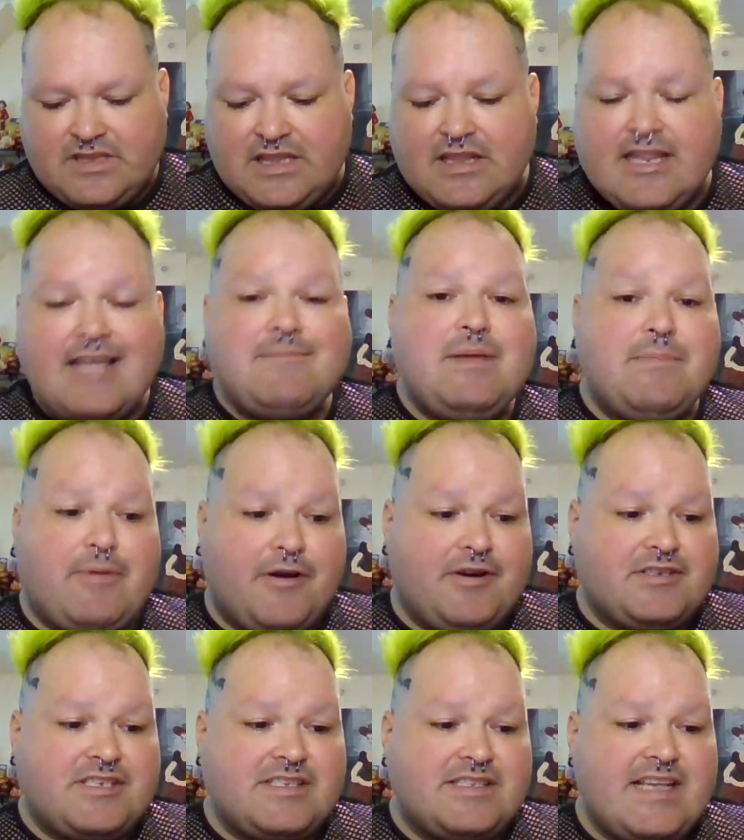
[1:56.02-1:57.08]
let me
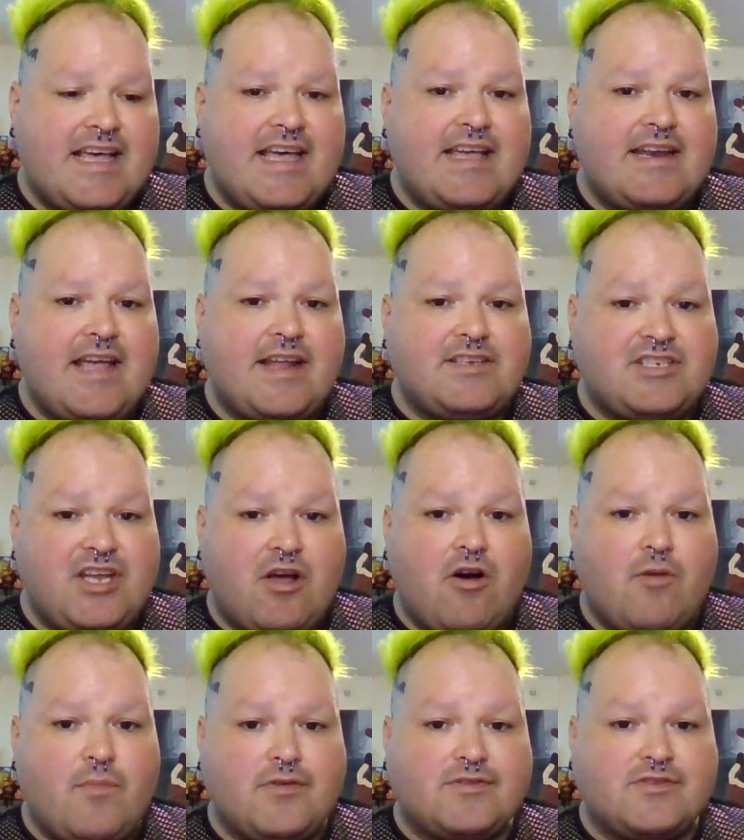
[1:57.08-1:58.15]
purchase it, and she
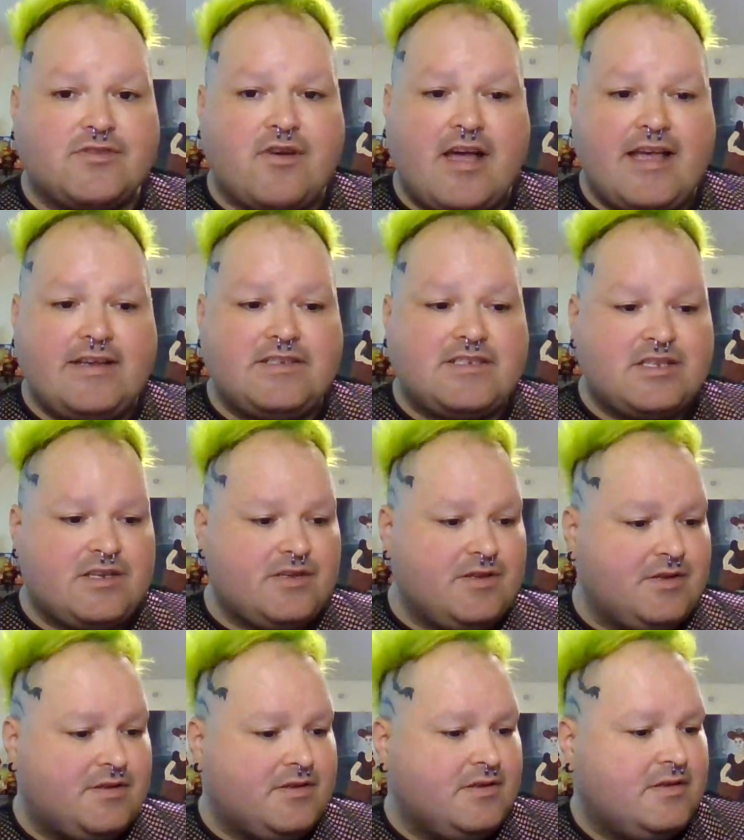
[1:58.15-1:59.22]
almost tried to